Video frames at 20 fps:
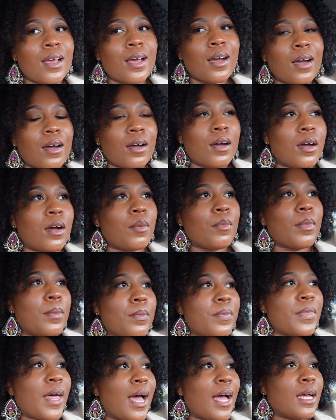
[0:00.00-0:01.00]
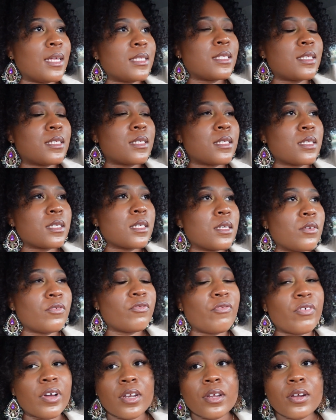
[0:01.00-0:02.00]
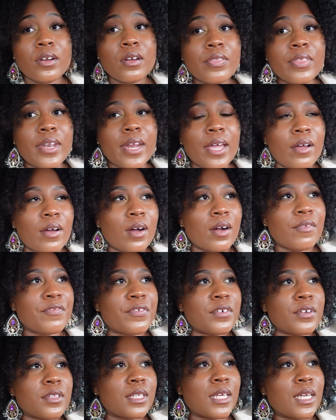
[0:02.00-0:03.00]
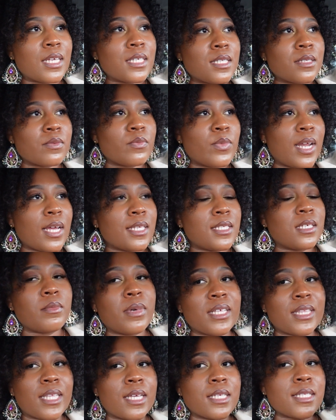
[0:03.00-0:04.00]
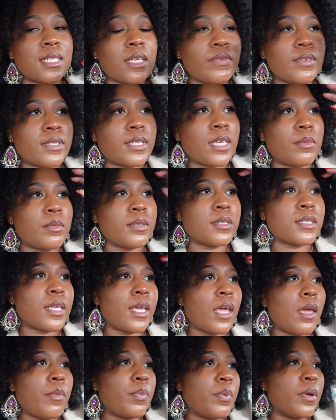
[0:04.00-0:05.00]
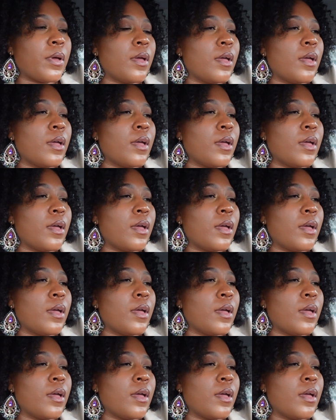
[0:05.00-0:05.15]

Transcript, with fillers: That runner that I got for when I did my Thanksgiving tablescape,